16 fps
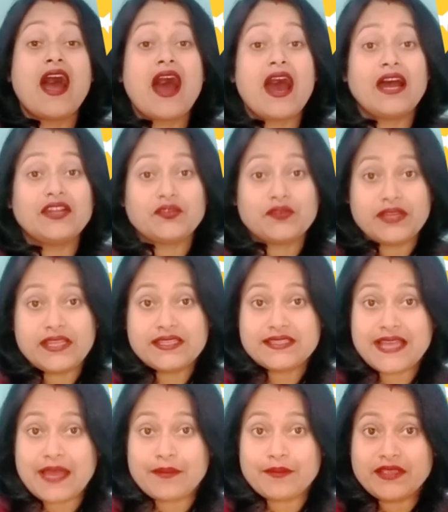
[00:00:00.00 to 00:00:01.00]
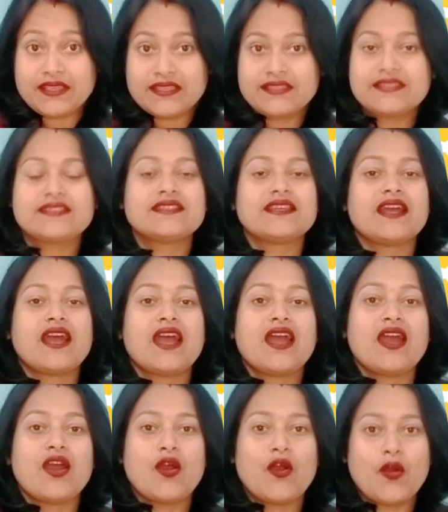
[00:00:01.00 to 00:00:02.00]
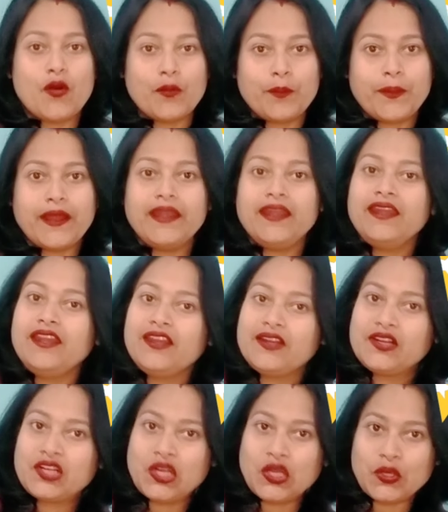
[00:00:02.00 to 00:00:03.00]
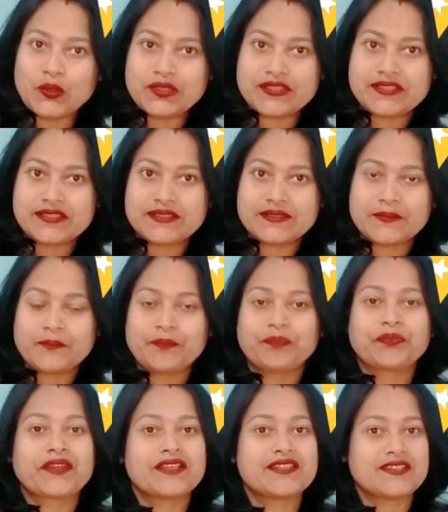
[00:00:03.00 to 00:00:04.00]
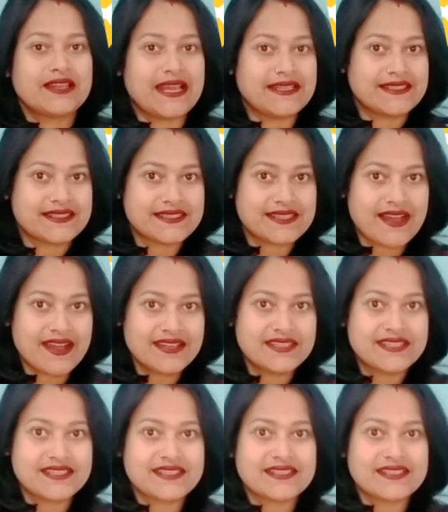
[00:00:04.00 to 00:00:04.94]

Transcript: Our today's exam is open, close. So let's start.